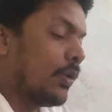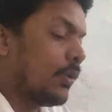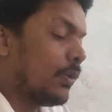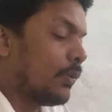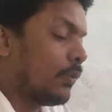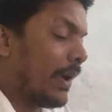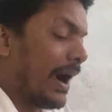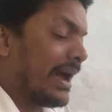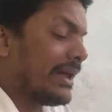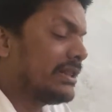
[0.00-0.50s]

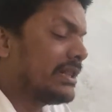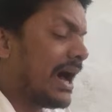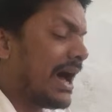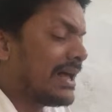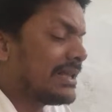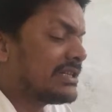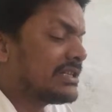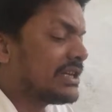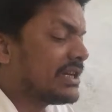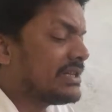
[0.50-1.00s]
Why the
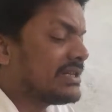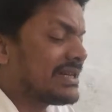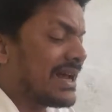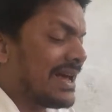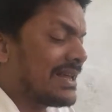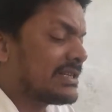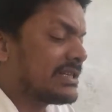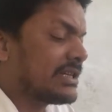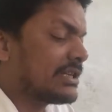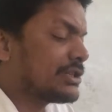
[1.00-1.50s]
ancient
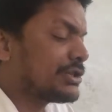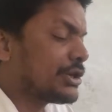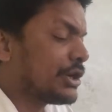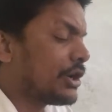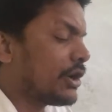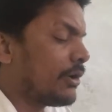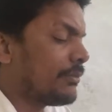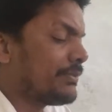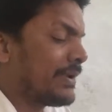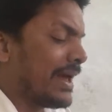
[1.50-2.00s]

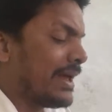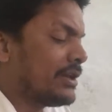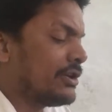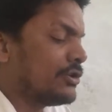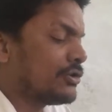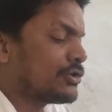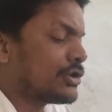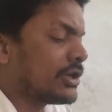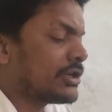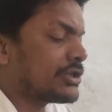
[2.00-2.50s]
ancestor of
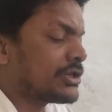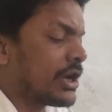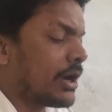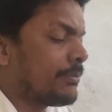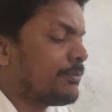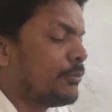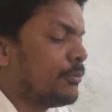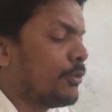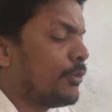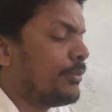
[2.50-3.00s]
dinosaurs
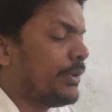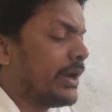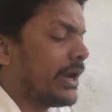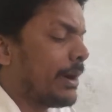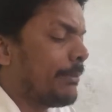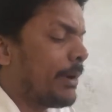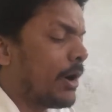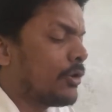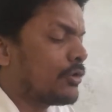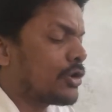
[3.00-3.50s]
stopped moving
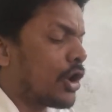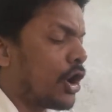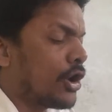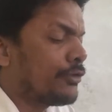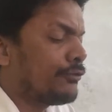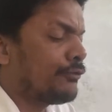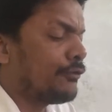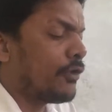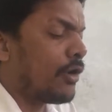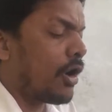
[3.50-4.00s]
about
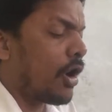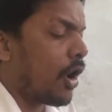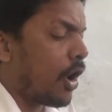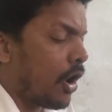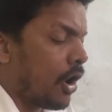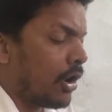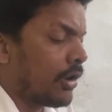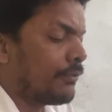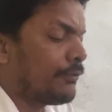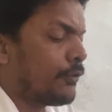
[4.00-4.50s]
on
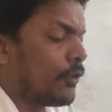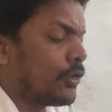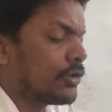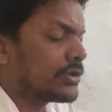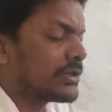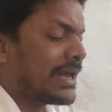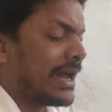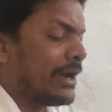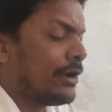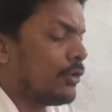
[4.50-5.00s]
all
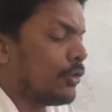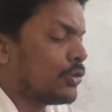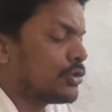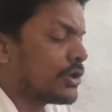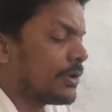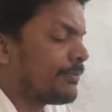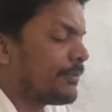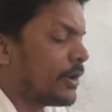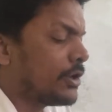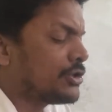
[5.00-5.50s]
fours and rose
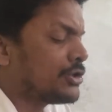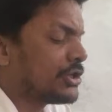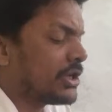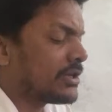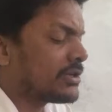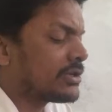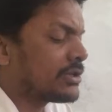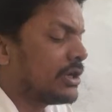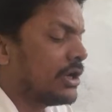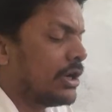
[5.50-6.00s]
up on
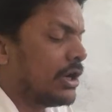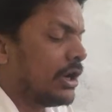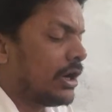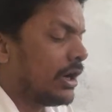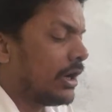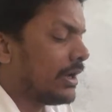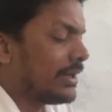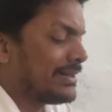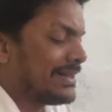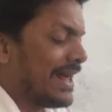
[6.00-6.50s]
just
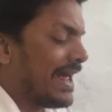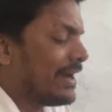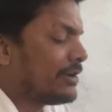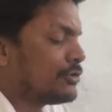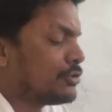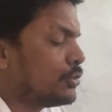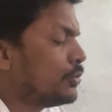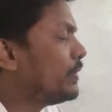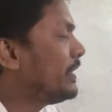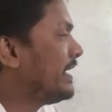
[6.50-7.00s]
their
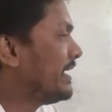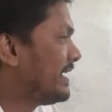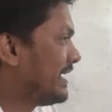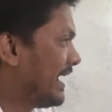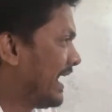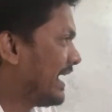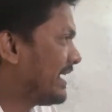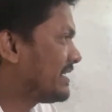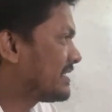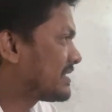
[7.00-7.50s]
two hind
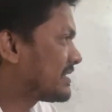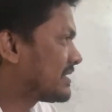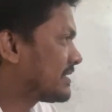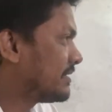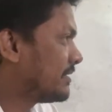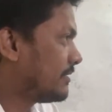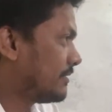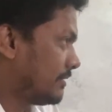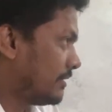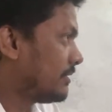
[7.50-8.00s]

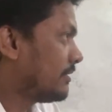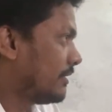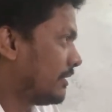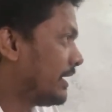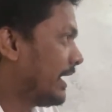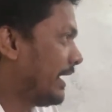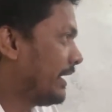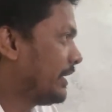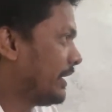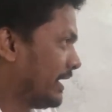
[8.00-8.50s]
legs,
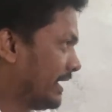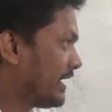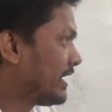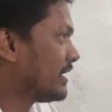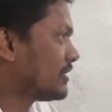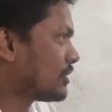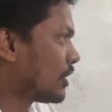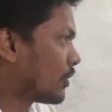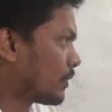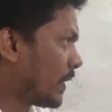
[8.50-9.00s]
right? It
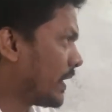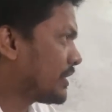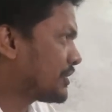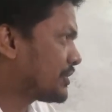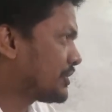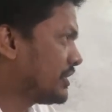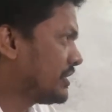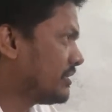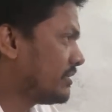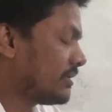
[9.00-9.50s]
is a
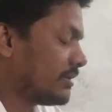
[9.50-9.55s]
question.